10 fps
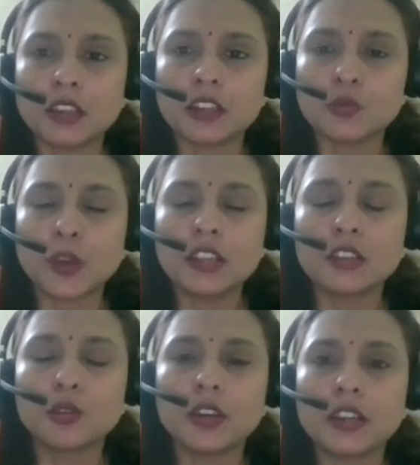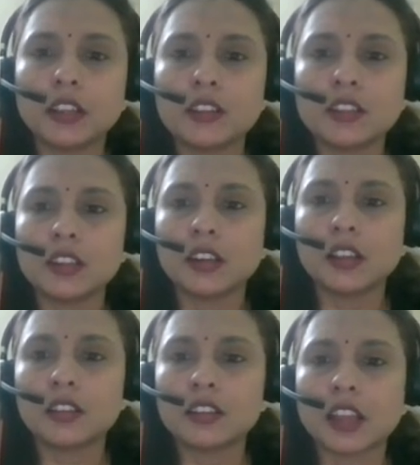That is, one is low latency and
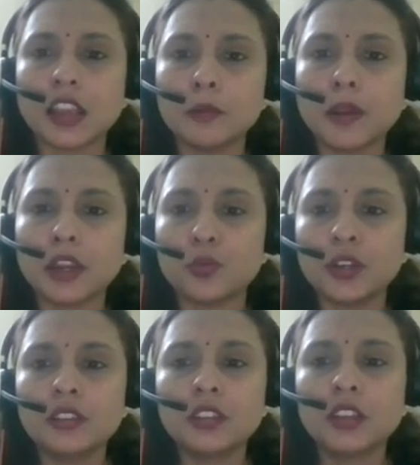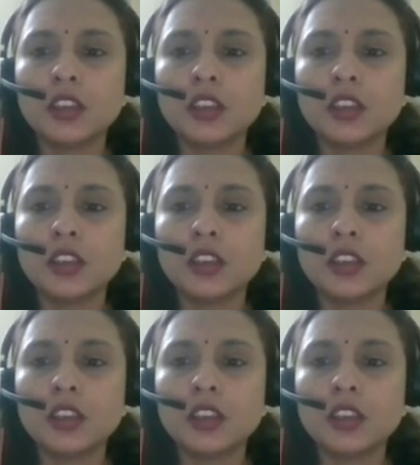another is high bandwidth